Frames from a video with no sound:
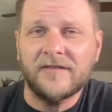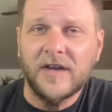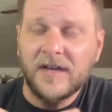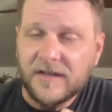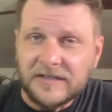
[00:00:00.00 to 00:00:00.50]
of
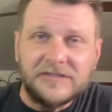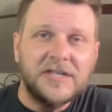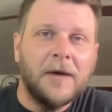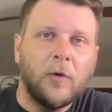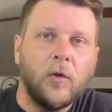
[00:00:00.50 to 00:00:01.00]

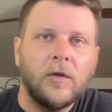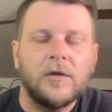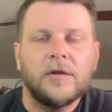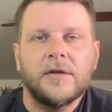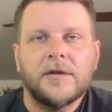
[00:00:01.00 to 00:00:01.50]
double
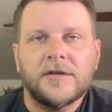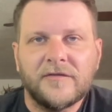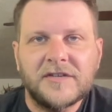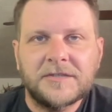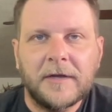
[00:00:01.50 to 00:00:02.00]
your
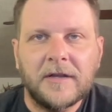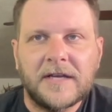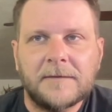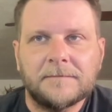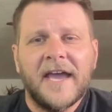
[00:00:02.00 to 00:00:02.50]

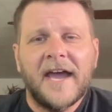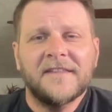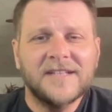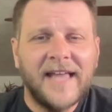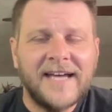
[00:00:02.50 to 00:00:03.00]
visibility.
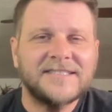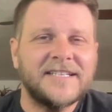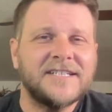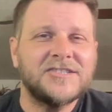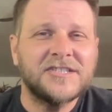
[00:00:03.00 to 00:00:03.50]
And the last
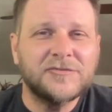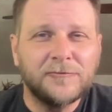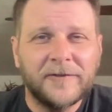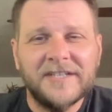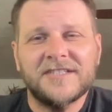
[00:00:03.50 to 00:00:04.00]
thing is just
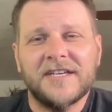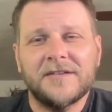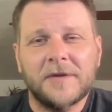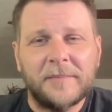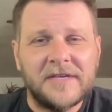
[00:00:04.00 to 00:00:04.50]
rinse
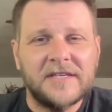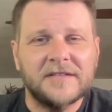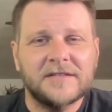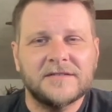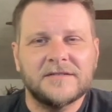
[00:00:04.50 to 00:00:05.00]
and
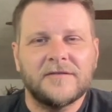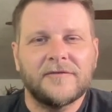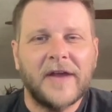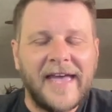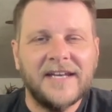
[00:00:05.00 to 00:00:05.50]
repeat
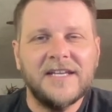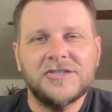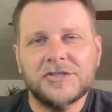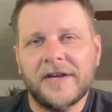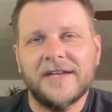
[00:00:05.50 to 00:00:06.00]
for any
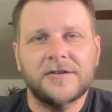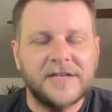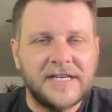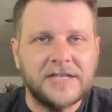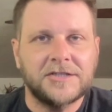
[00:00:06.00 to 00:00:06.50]
trend or
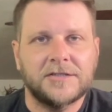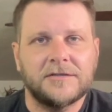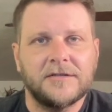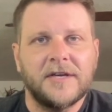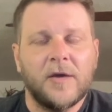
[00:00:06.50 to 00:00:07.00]
niche.
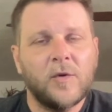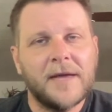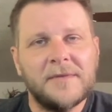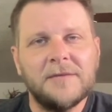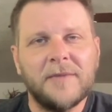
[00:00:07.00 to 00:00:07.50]
And what
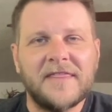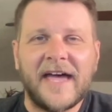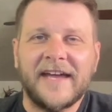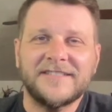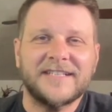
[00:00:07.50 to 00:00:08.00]
I mean by
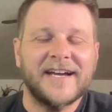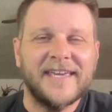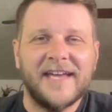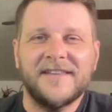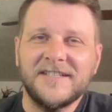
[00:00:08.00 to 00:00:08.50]
that is,
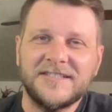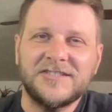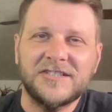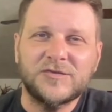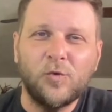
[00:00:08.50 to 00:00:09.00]
again, this
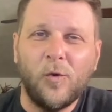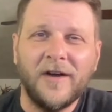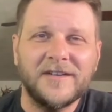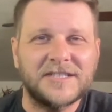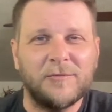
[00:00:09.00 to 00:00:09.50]
is just
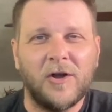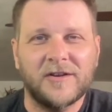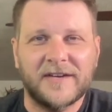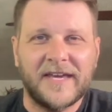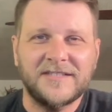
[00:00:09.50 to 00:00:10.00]
one
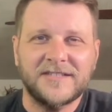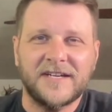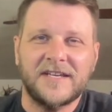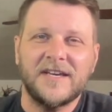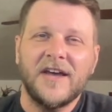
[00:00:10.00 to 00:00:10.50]
smaller case
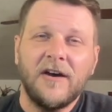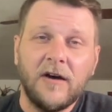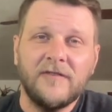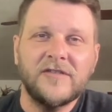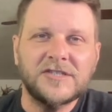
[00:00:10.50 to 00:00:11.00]
study
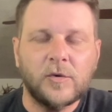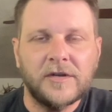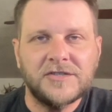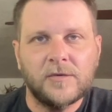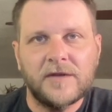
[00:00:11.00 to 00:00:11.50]
of the
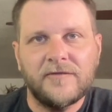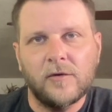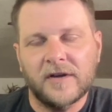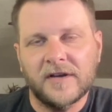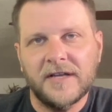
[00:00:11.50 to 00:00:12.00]

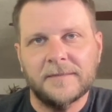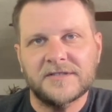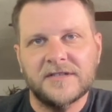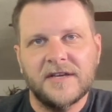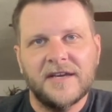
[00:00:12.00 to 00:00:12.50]
2024
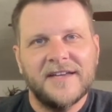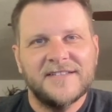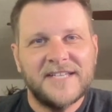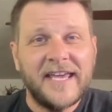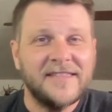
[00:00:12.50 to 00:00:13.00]
eclipse.
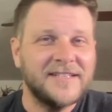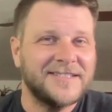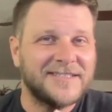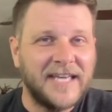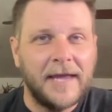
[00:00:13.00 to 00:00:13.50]
Take
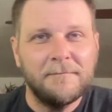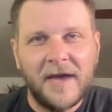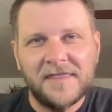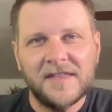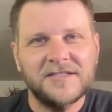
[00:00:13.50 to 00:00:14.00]
this same
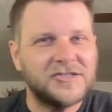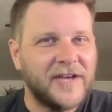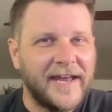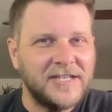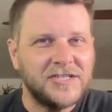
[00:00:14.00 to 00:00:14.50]
method,
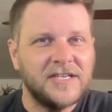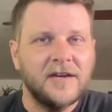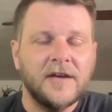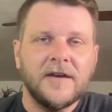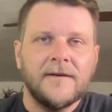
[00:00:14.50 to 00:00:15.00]
strategy,
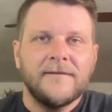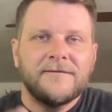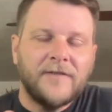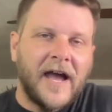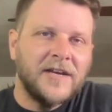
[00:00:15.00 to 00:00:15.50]

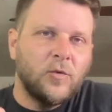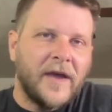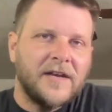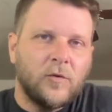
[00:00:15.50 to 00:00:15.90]
find a way